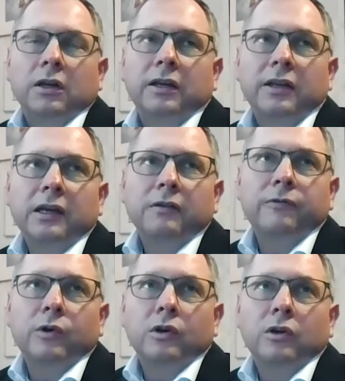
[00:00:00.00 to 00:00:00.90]
And
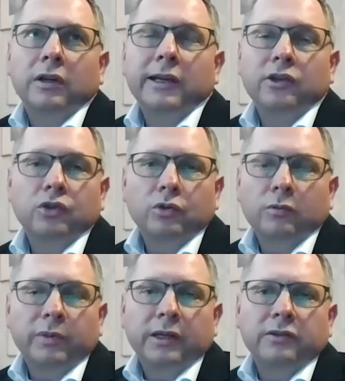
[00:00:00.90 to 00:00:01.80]
therefore, it
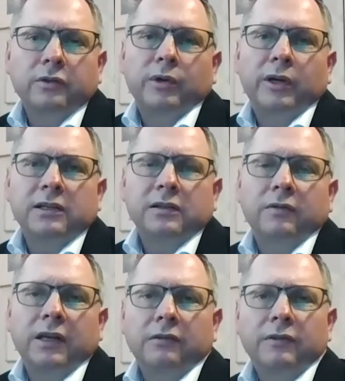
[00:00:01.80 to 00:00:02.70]
shouldn't be a surprise that
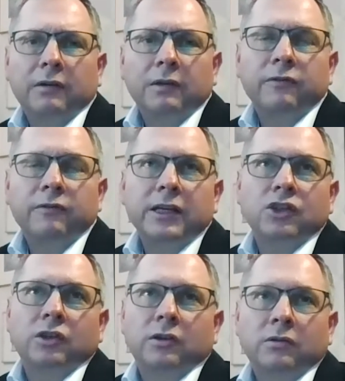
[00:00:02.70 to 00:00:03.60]
we have now
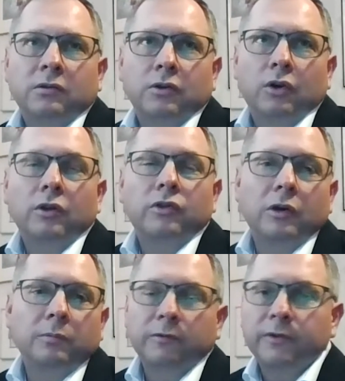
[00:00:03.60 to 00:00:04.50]
inflation. On
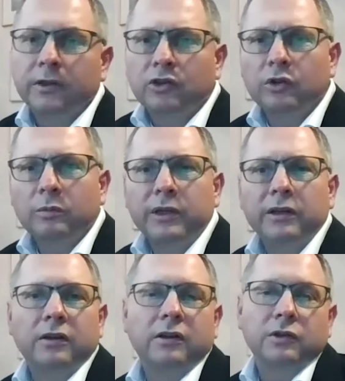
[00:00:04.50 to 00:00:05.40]
top of it, it shouldn't be
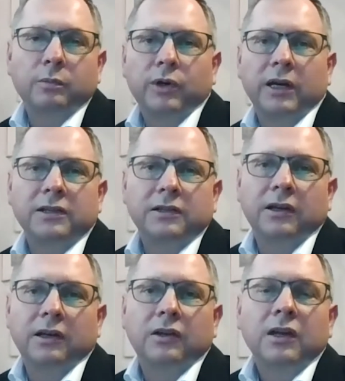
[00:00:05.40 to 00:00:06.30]
any surprise
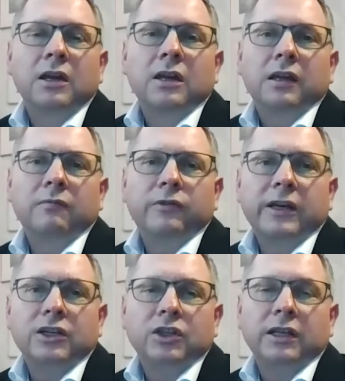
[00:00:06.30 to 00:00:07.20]
that
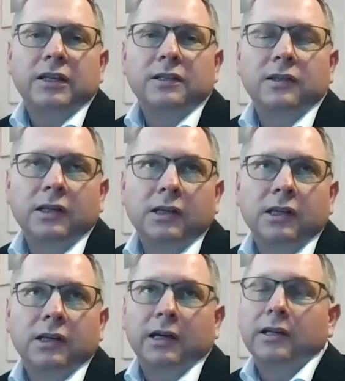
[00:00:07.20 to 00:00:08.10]
inflation is
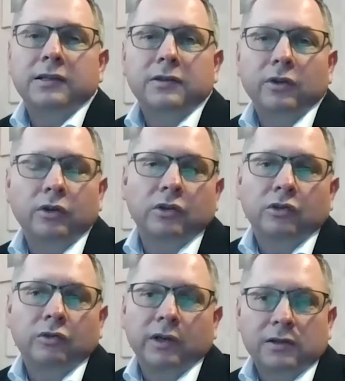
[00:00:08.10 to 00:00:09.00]
sticky and is not
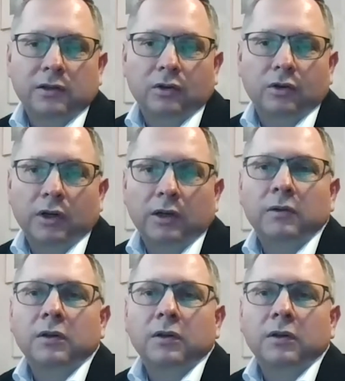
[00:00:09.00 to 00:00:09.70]
transitory.